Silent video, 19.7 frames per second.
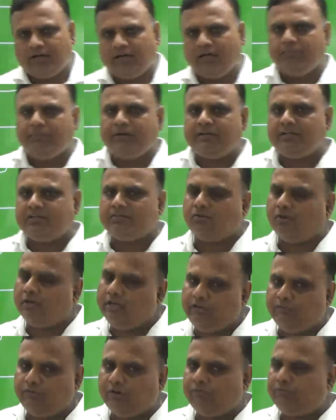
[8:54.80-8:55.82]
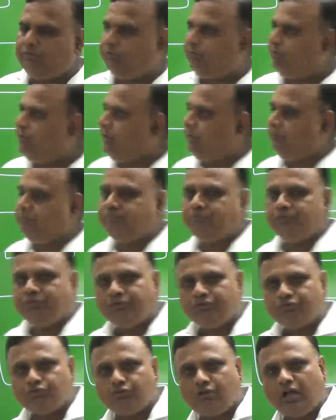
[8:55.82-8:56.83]
limit is only 150.
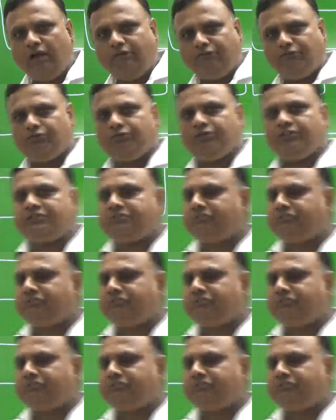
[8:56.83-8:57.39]
So you have to just